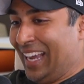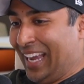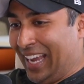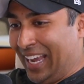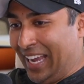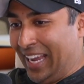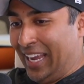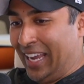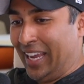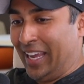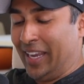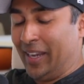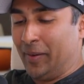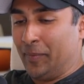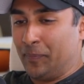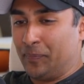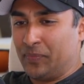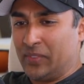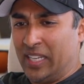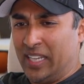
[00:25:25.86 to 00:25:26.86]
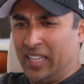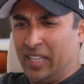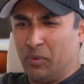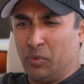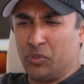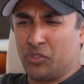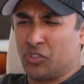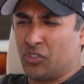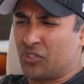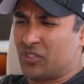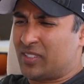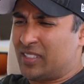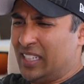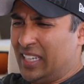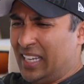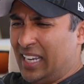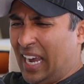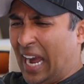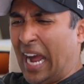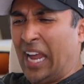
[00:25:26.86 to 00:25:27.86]
And it was just,
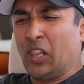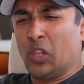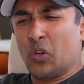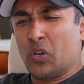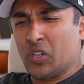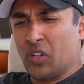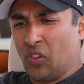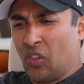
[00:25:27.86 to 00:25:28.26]
I learned